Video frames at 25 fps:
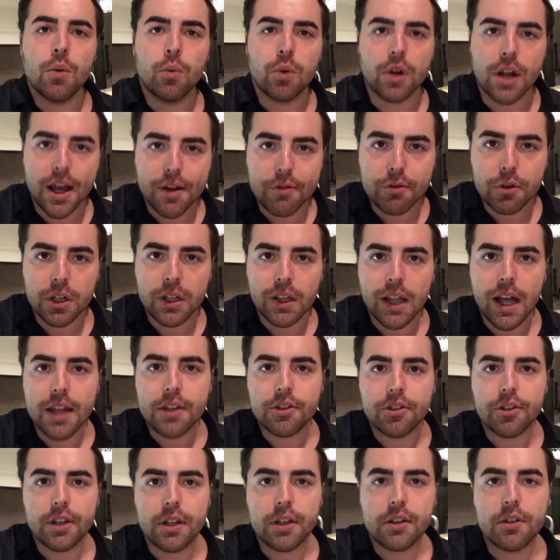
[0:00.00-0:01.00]
What I've
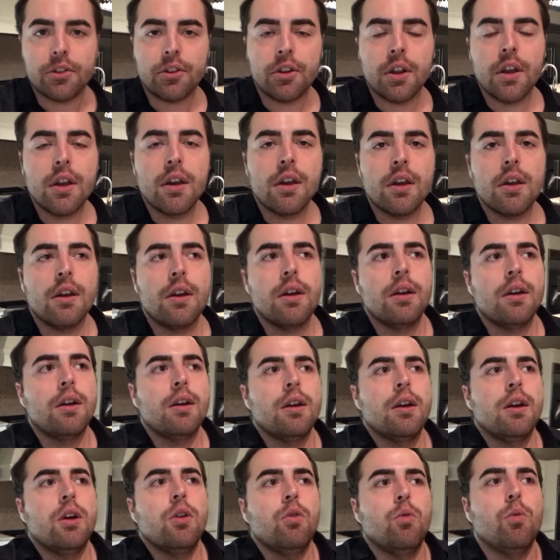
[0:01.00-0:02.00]
realized is
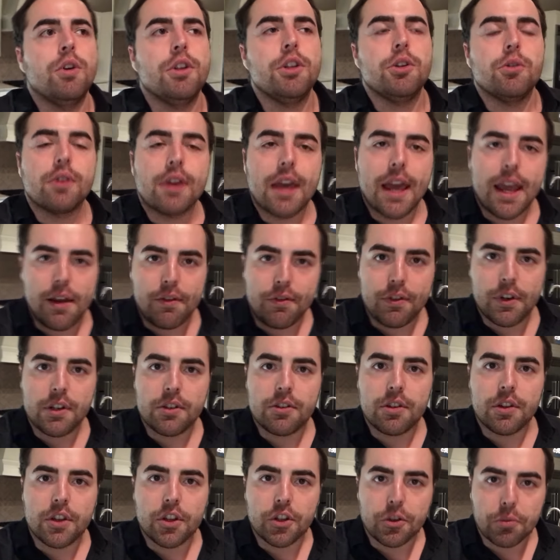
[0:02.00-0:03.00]
when you caved
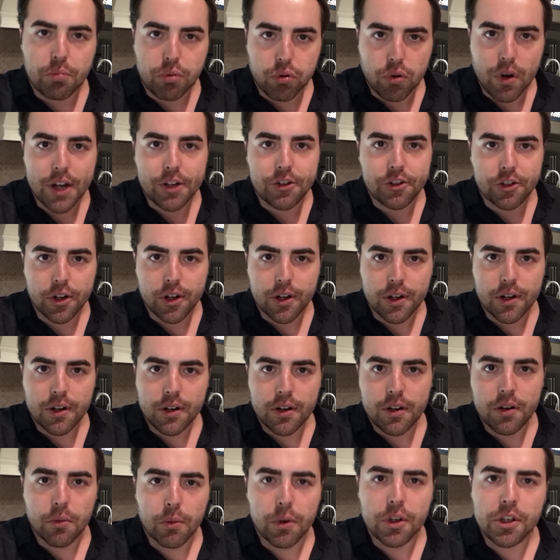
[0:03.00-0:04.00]
into this pressure,
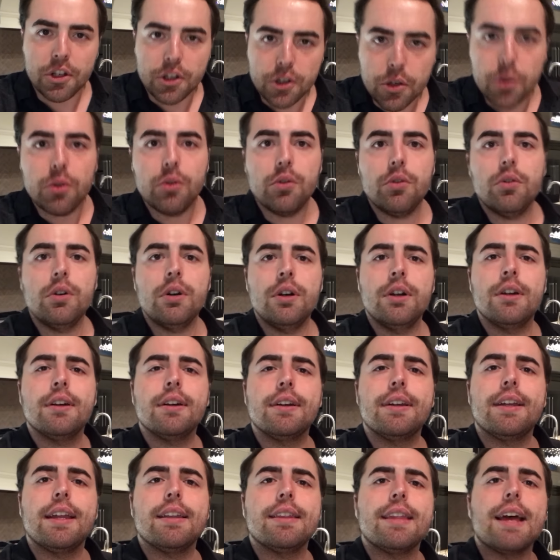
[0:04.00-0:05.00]
when you
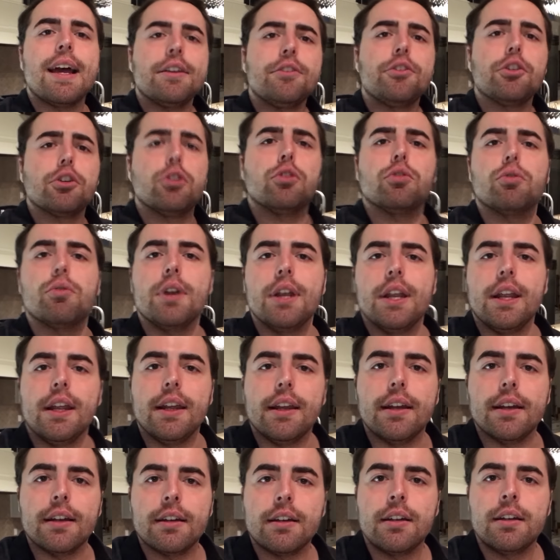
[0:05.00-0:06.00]
get that
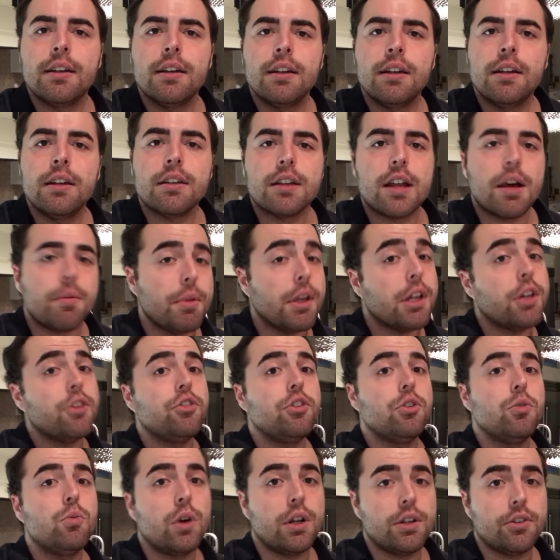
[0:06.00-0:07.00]
degree, not
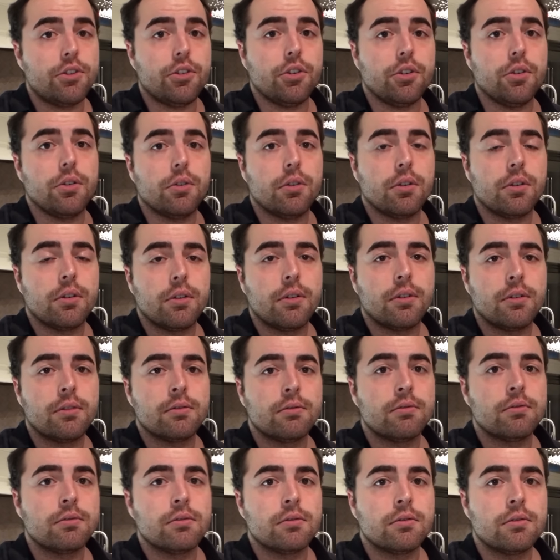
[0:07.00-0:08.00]
because you want to,
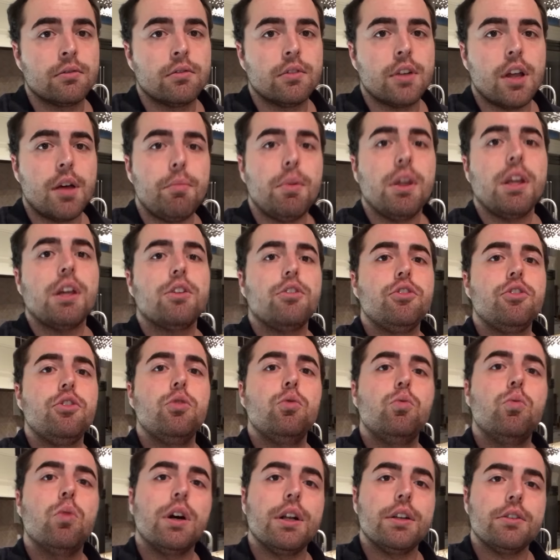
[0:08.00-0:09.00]
not because you
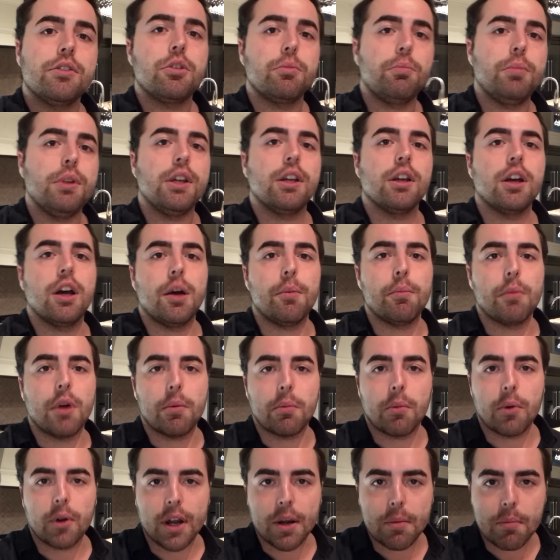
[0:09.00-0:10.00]
want to become a
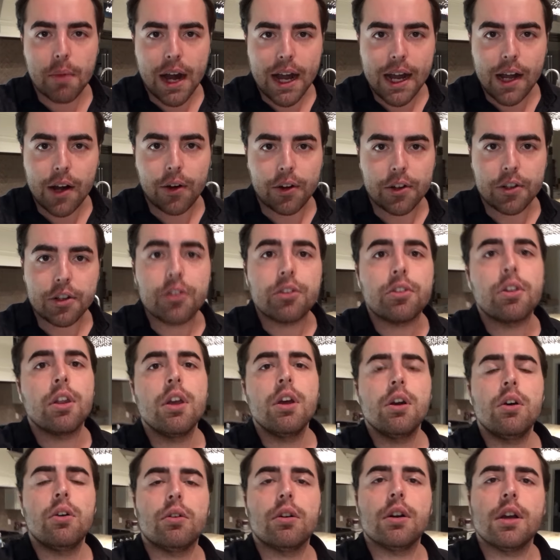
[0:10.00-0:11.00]
marine biologist,
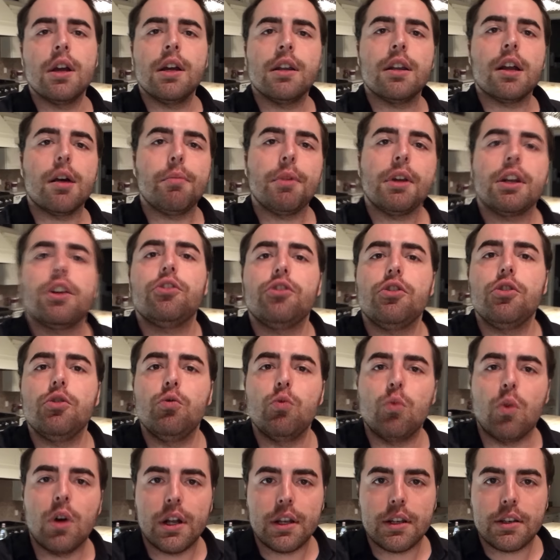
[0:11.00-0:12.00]
or not because you
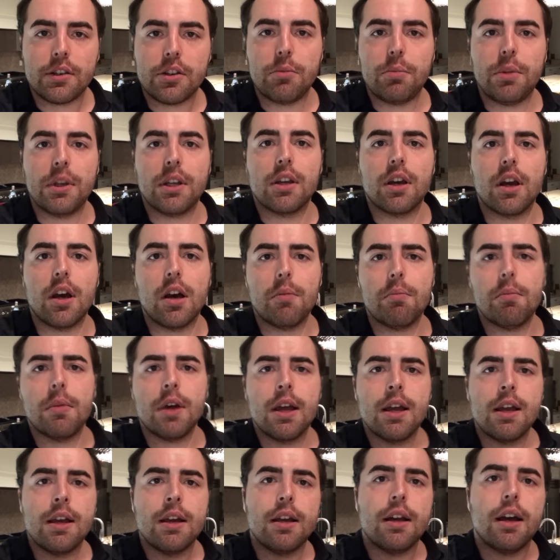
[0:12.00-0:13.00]
want to become
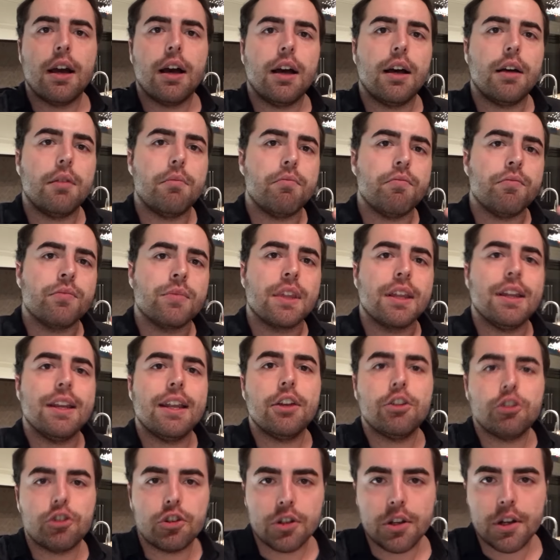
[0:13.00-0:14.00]
an
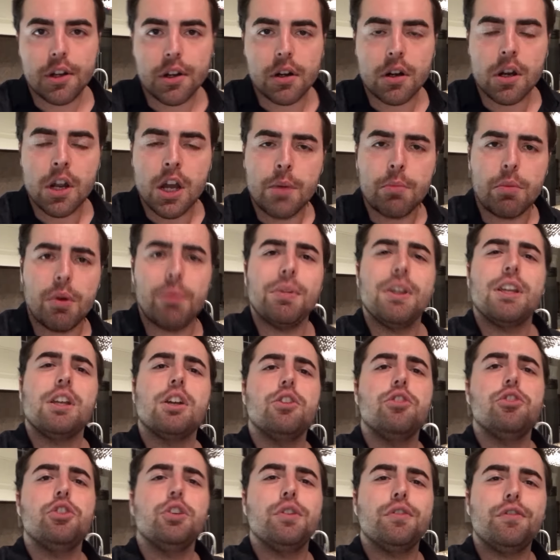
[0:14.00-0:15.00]
engineer, but
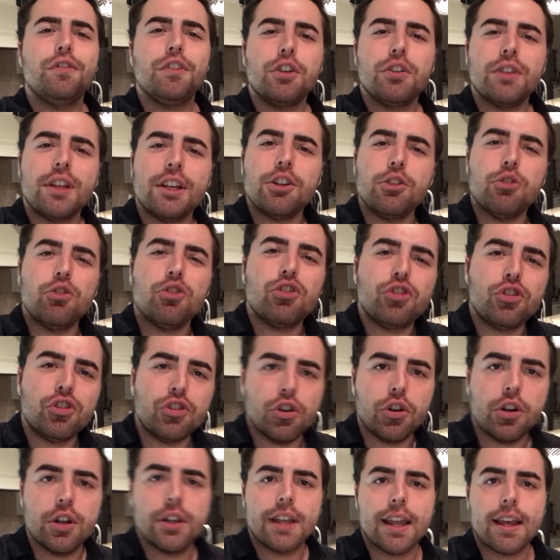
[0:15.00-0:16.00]
because you feel that you
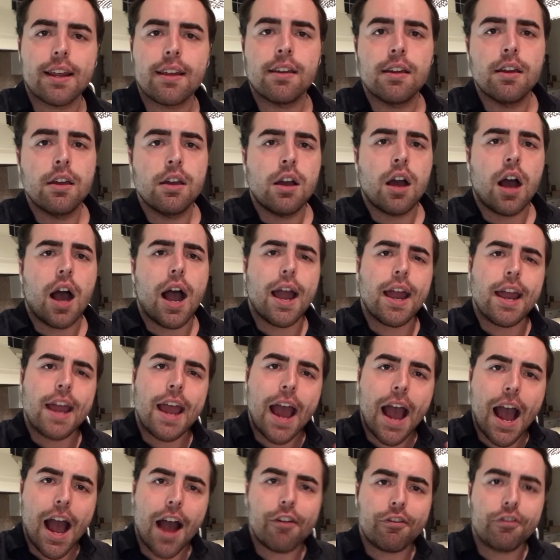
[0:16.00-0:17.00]
should. Like, I
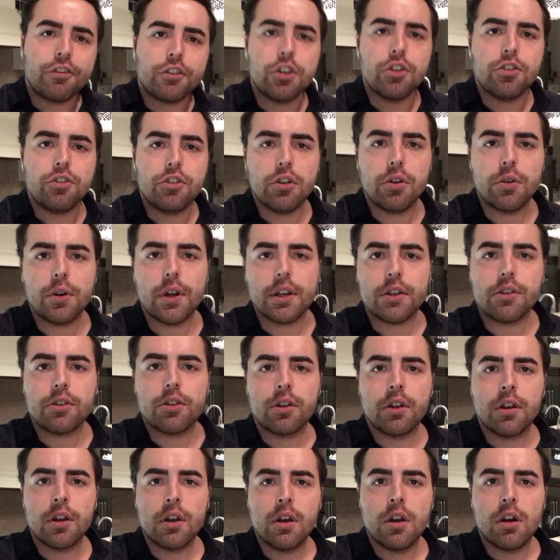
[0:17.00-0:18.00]
have to do it,
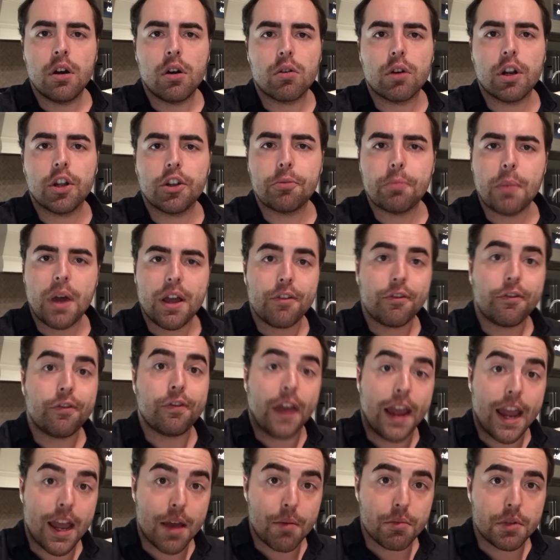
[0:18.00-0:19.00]
or else my
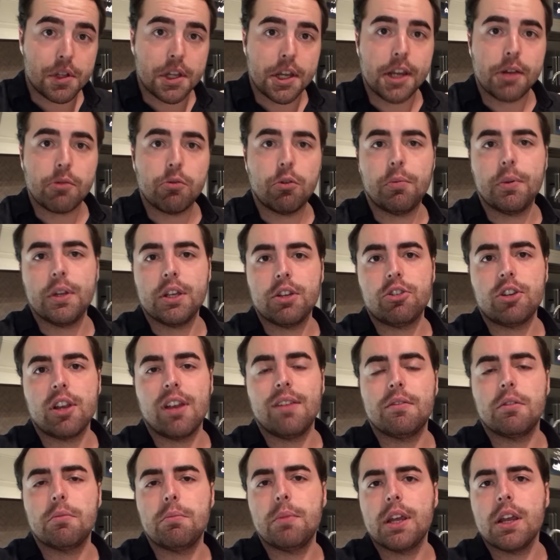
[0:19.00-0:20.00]
family will be
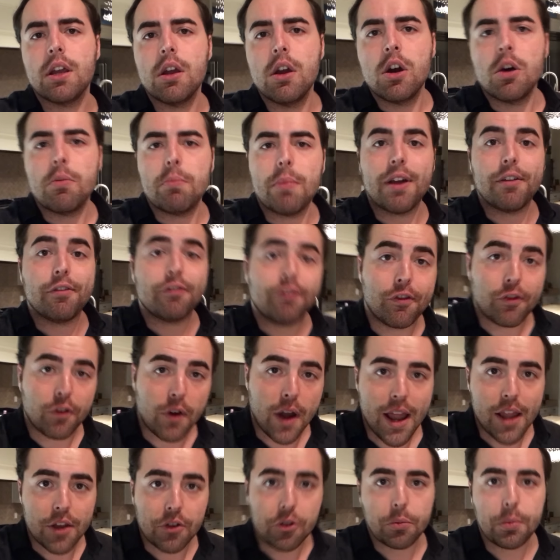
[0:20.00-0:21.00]
ashamed of me, my
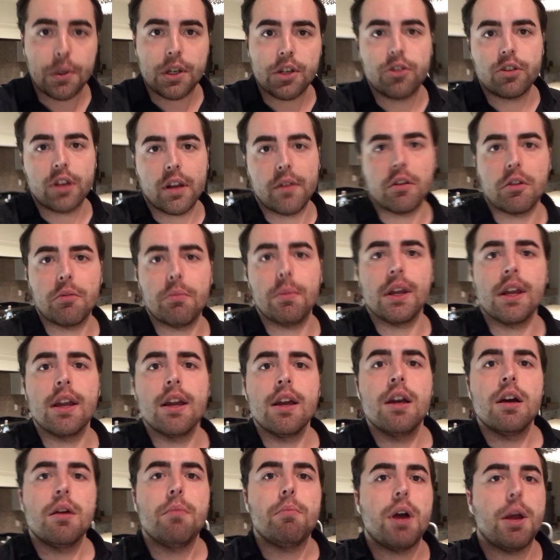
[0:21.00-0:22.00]
friends will be ashamed of me,
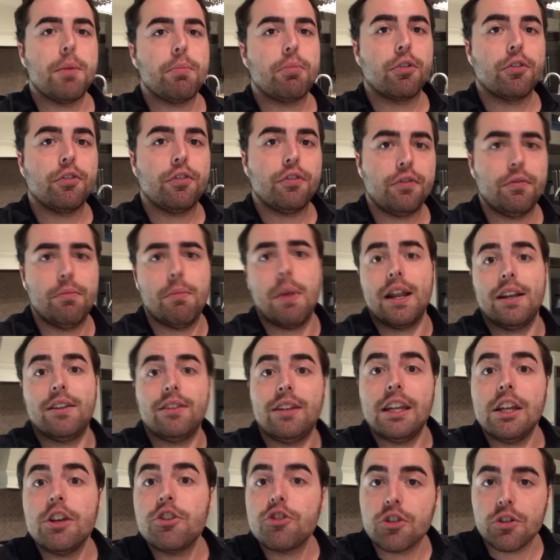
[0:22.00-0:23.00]
my
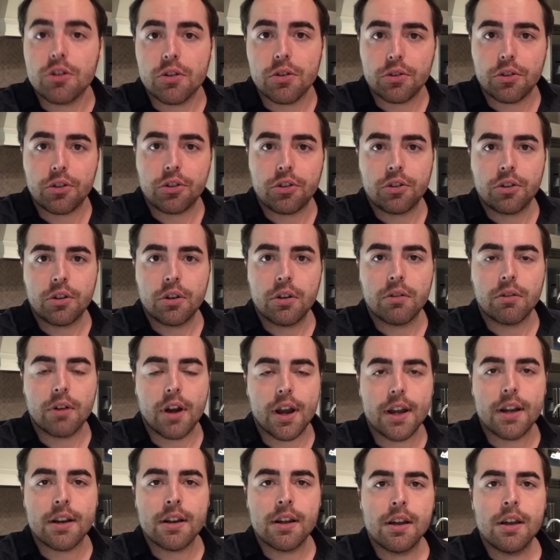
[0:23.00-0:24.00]
teachers,
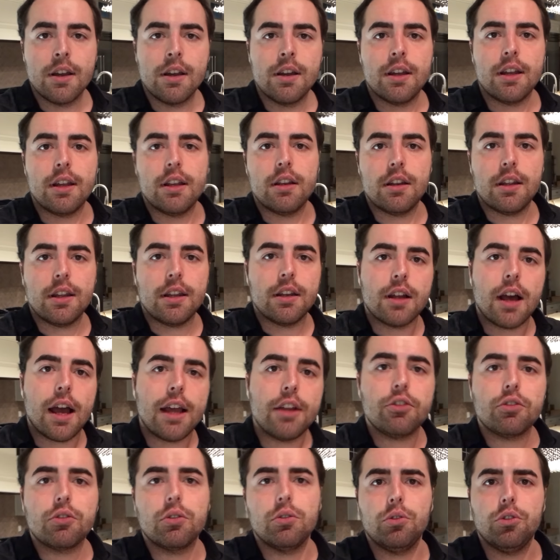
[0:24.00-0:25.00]
right, in
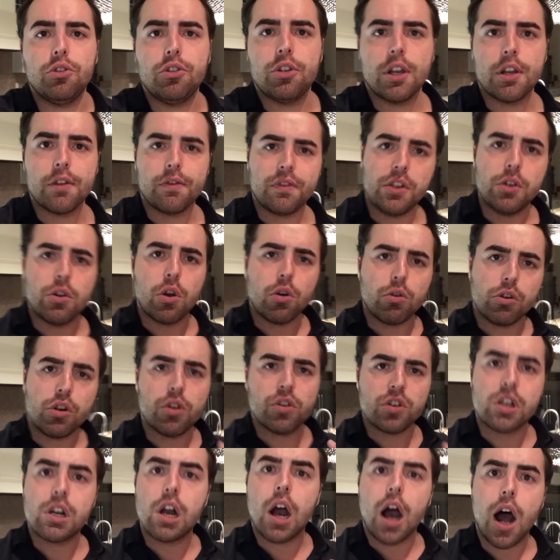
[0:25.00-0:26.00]
high school who said, if you don't go
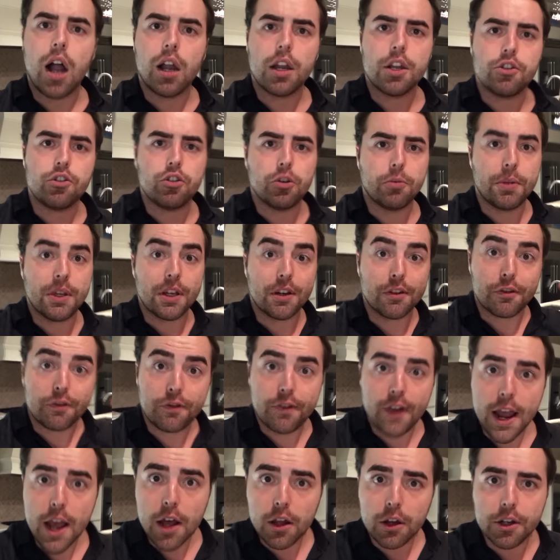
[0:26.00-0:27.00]
to college, you'll be a
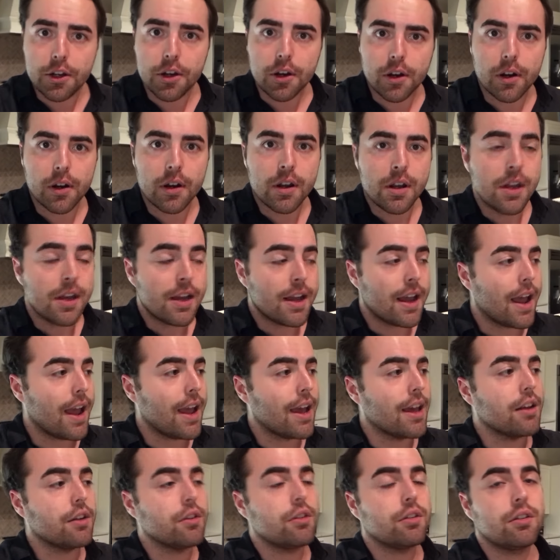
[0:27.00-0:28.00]
failure.
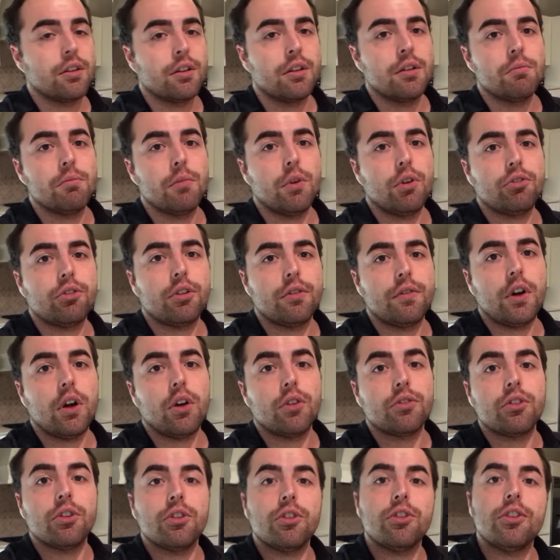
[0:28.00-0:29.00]
And most of
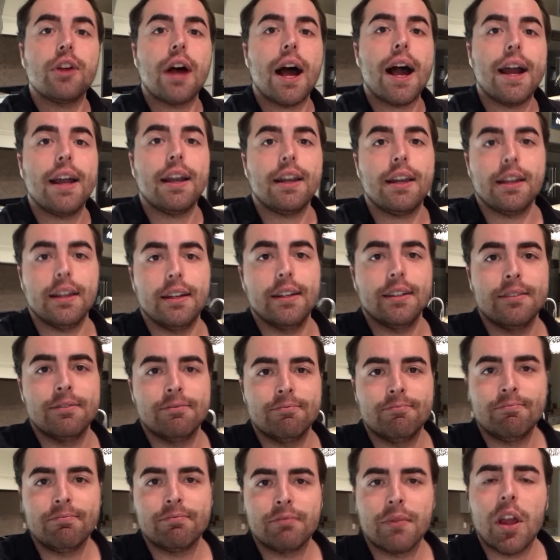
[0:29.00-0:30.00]
all, society.
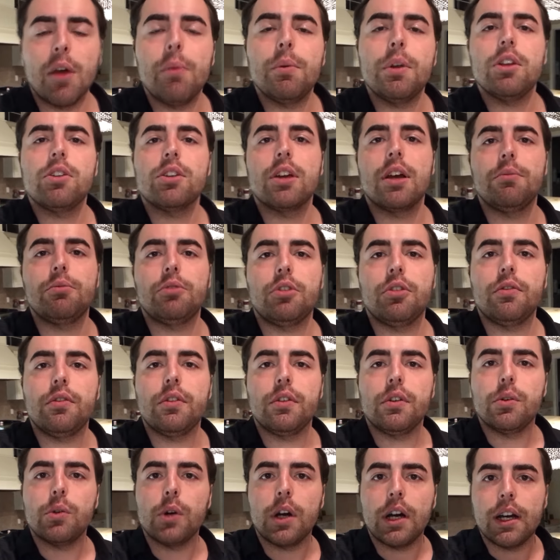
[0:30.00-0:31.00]
How many times have
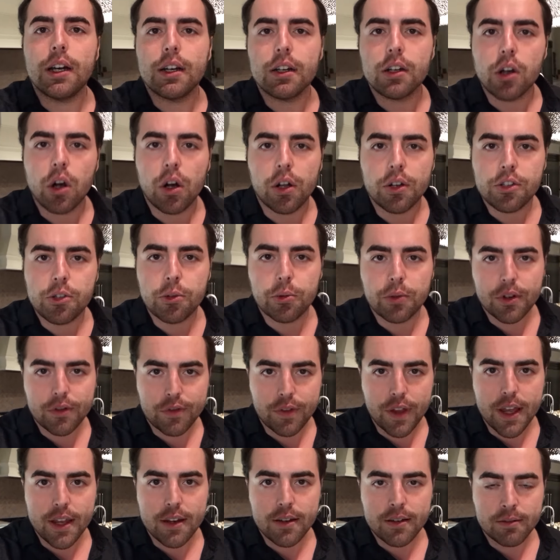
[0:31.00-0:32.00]
you gone to an
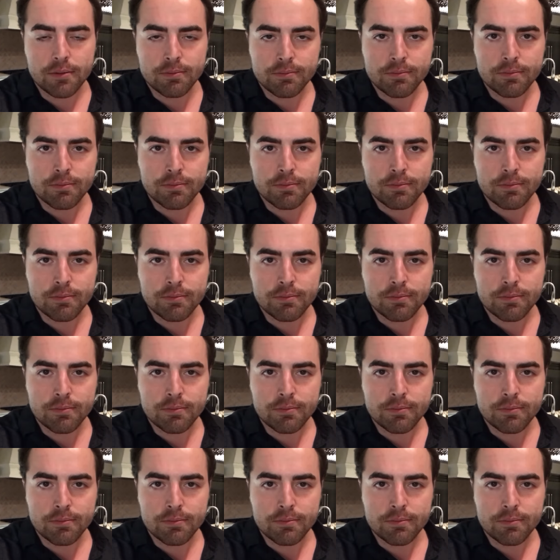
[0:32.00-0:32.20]
event